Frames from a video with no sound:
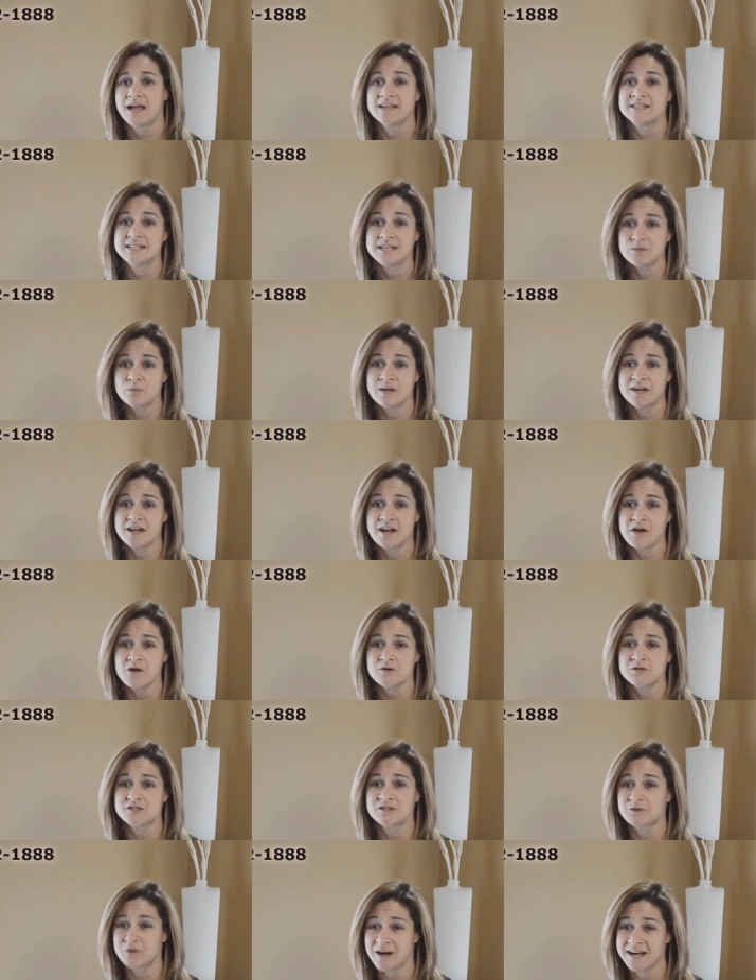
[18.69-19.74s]
At Zen
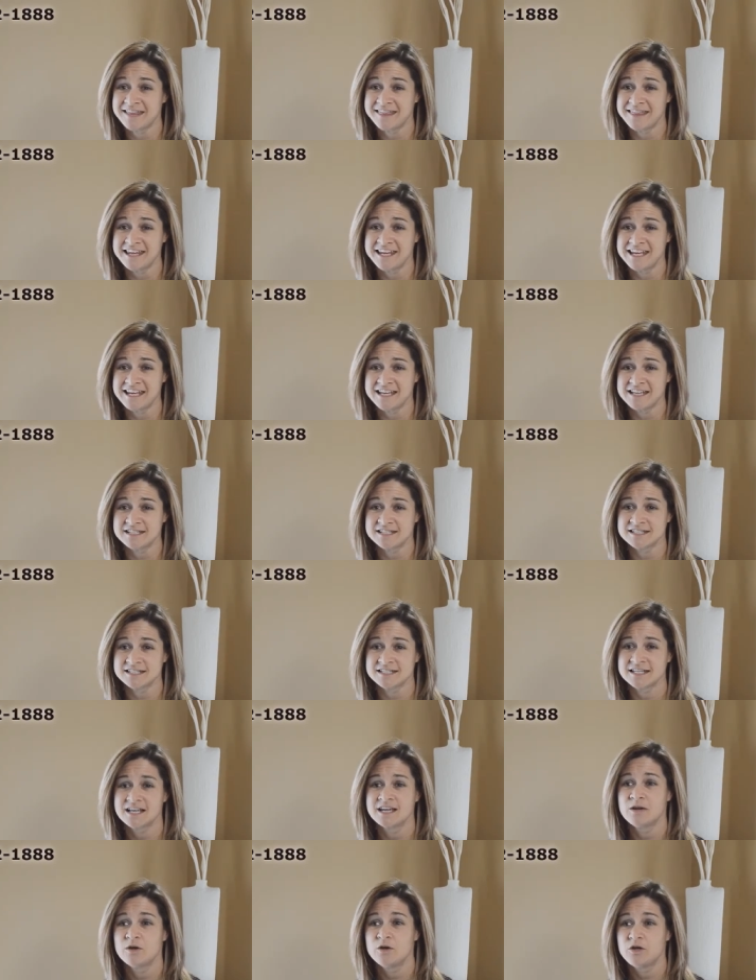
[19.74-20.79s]
Windows, the great thing is,
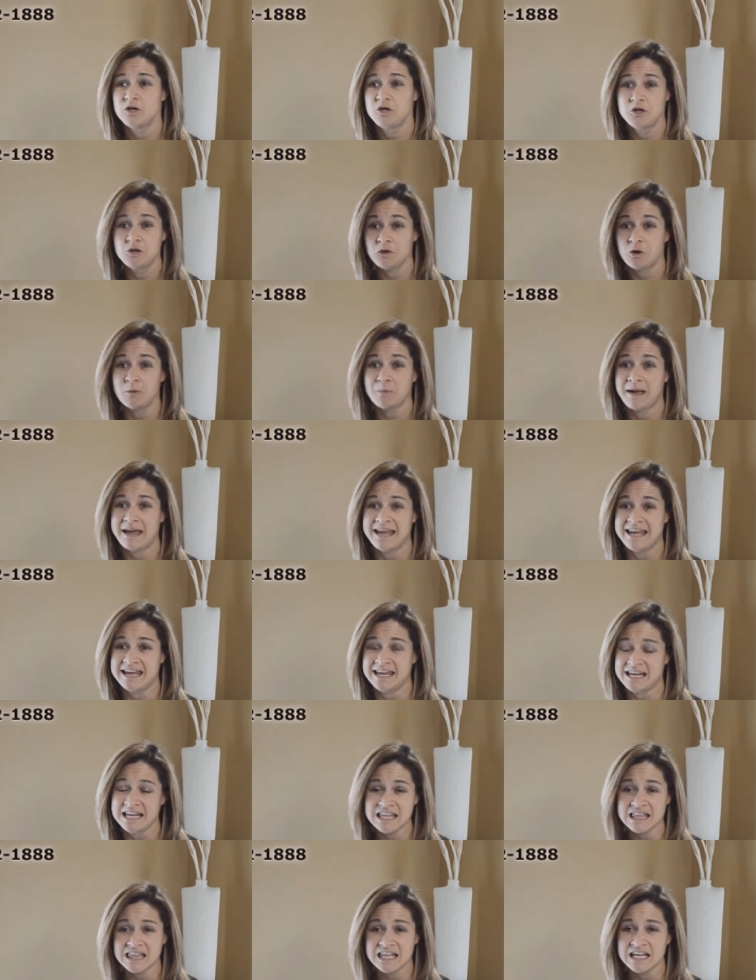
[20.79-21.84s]
you don't pay
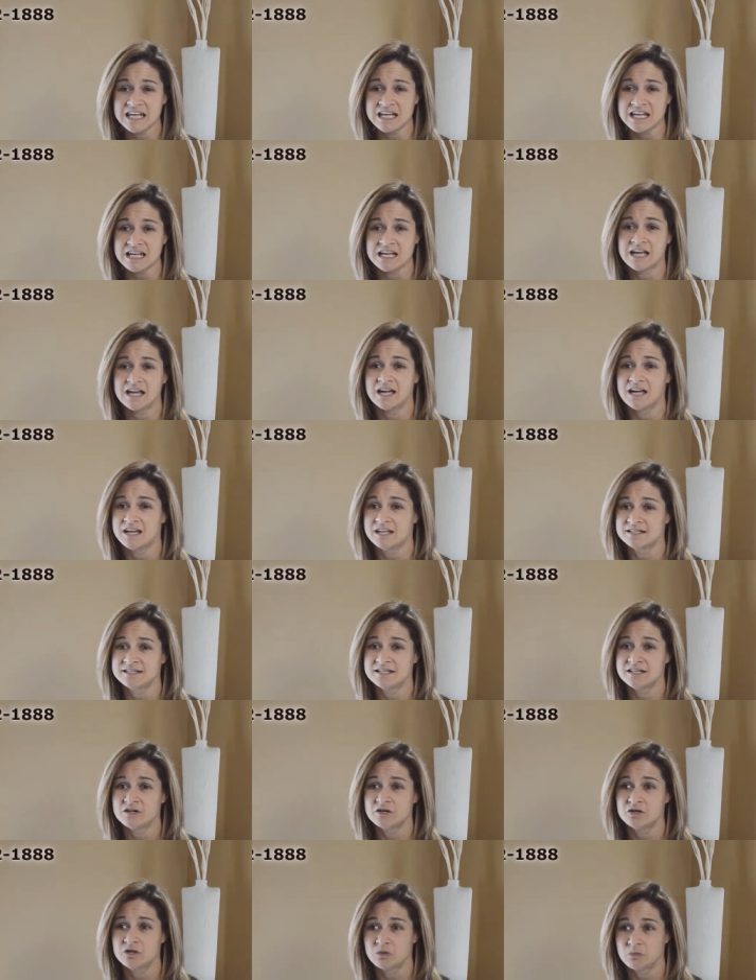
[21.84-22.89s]
anything
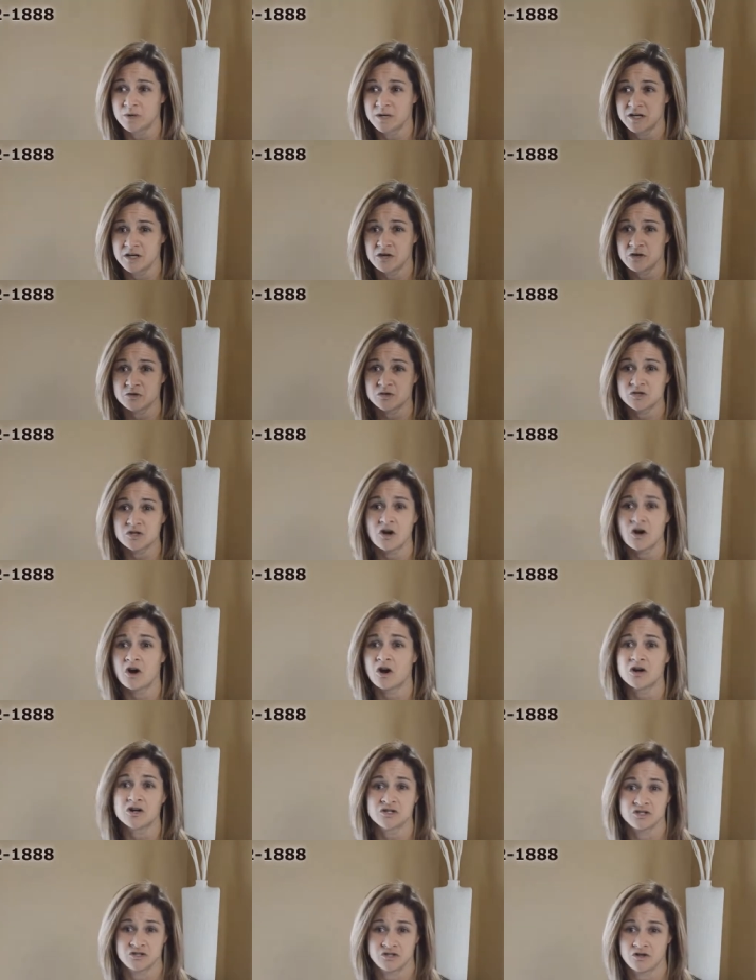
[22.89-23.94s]
until your windows
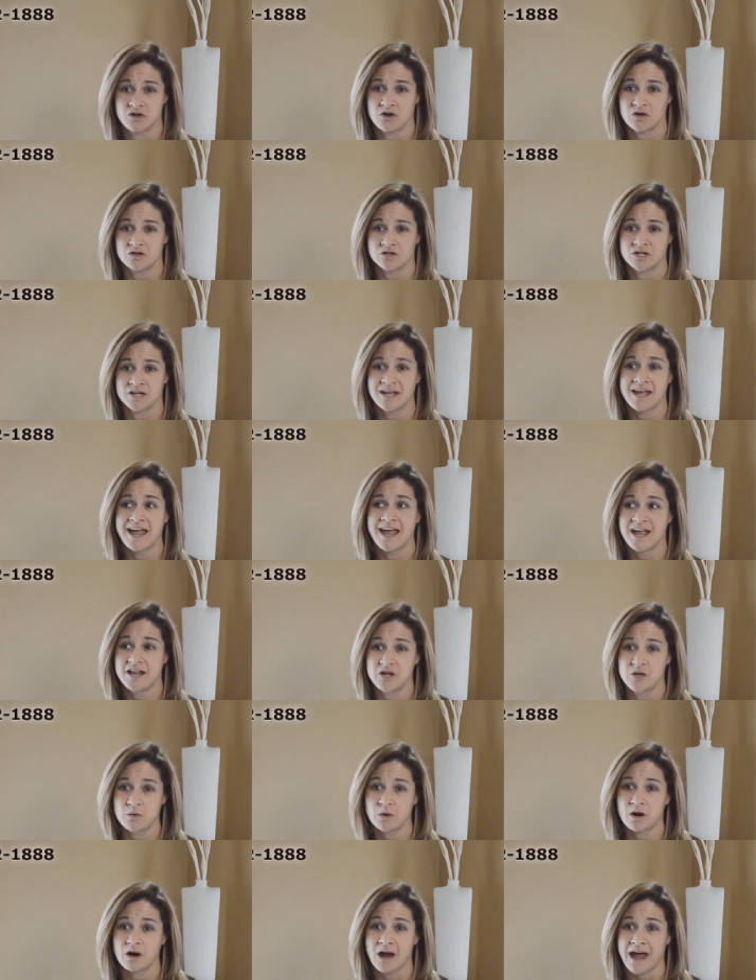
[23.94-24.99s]
are installed
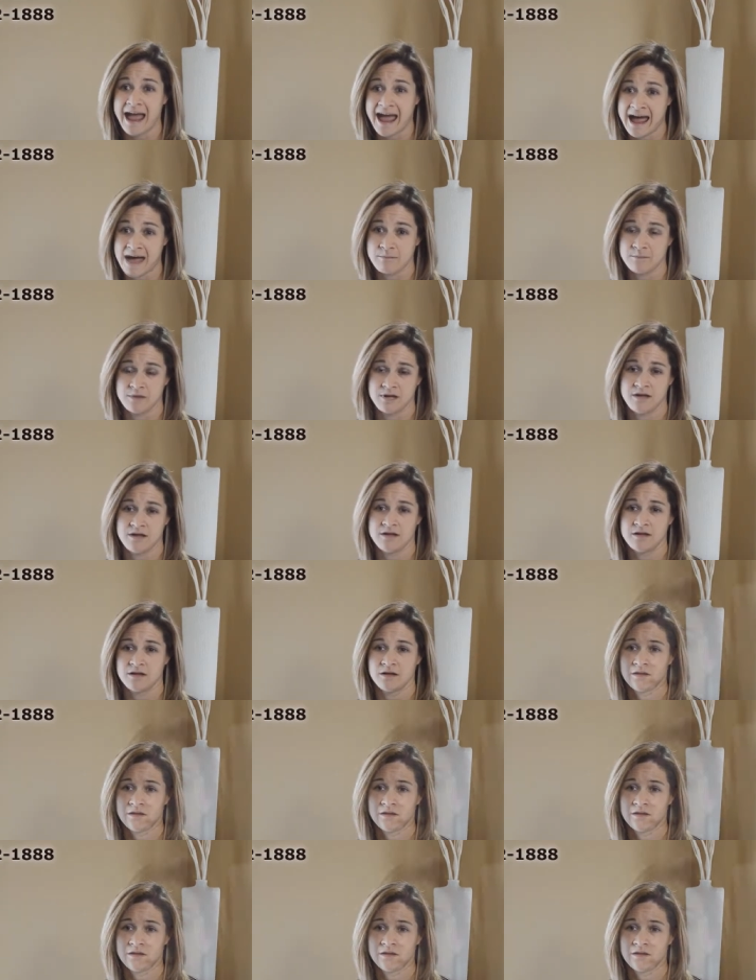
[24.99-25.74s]
and you are happy.